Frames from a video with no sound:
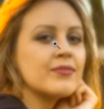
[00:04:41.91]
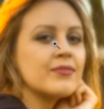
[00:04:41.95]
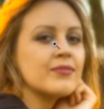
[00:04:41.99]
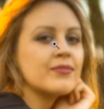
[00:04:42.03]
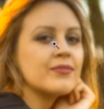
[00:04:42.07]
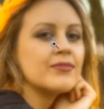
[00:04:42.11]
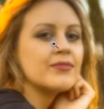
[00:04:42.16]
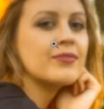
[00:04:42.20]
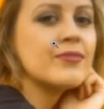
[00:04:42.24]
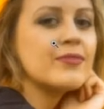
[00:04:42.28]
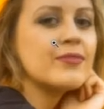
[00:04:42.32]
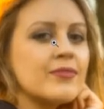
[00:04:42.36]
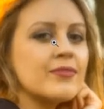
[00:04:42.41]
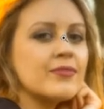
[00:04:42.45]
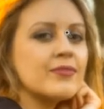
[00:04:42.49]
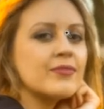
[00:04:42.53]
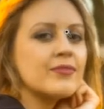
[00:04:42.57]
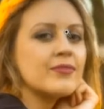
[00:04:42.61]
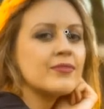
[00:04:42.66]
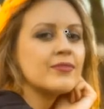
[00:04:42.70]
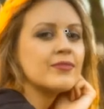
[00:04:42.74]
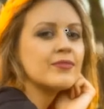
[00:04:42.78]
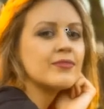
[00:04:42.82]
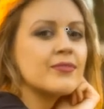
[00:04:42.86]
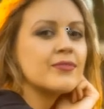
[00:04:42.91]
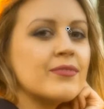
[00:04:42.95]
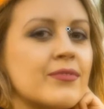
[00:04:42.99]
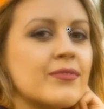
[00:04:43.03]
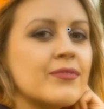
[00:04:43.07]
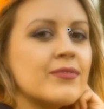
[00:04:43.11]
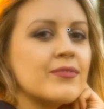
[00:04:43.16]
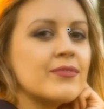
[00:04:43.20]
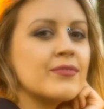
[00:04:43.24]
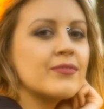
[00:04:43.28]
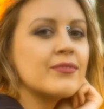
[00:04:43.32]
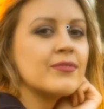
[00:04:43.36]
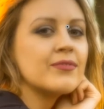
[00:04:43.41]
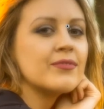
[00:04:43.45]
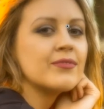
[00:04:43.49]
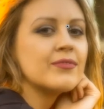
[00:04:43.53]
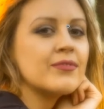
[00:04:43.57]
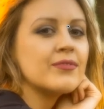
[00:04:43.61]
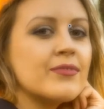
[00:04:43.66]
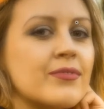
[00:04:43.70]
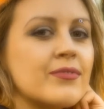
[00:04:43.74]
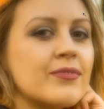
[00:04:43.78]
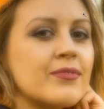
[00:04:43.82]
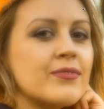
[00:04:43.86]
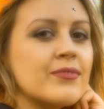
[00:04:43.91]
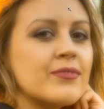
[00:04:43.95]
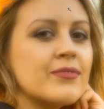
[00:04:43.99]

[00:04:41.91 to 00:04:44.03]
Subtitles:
Nothing is said.